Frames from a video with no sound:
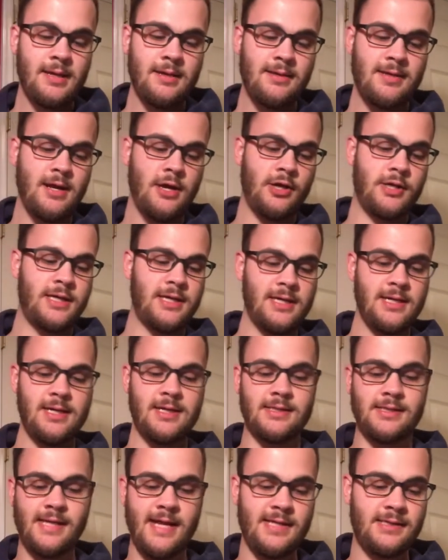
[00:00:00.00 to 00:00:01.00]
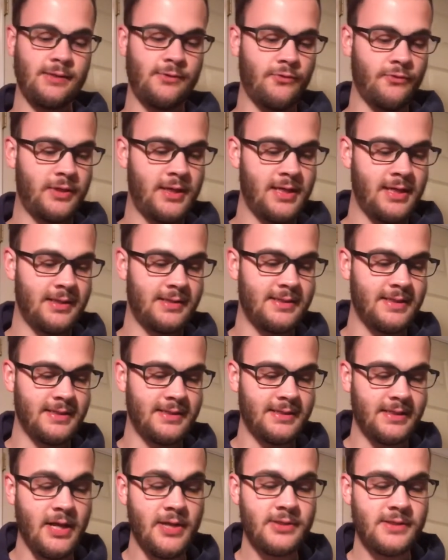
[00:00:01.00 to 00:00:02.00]
They're kids, high school kids, the
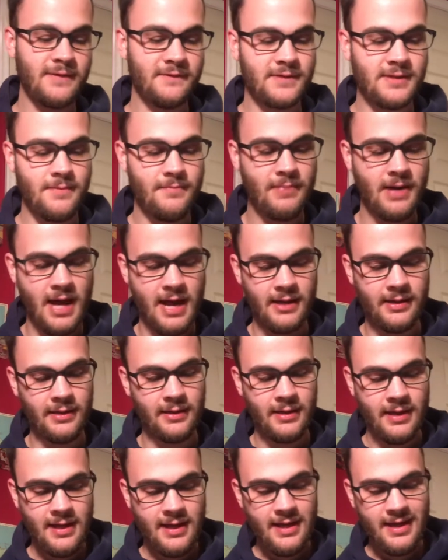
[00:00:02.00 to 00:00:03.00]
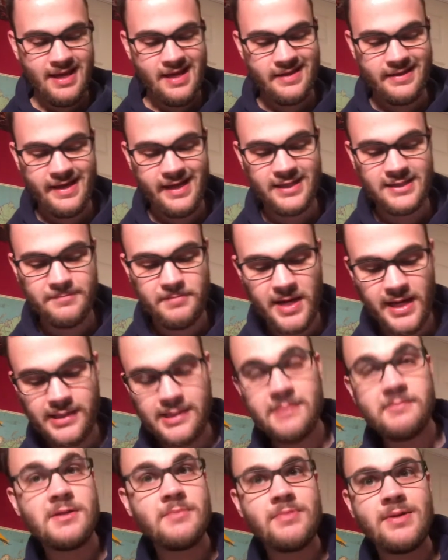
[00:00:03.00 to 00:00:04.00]
sons of somebody, and they expect
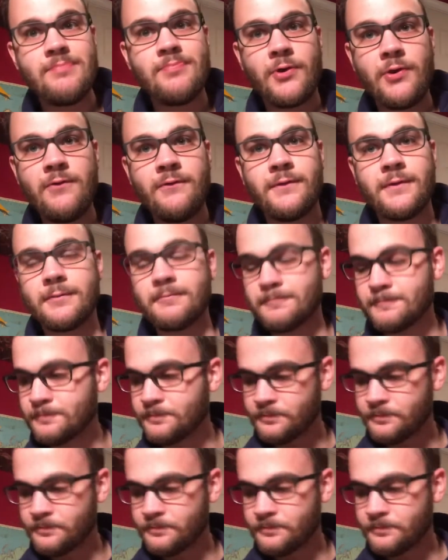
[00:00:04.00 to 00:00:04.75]
them to be perfect.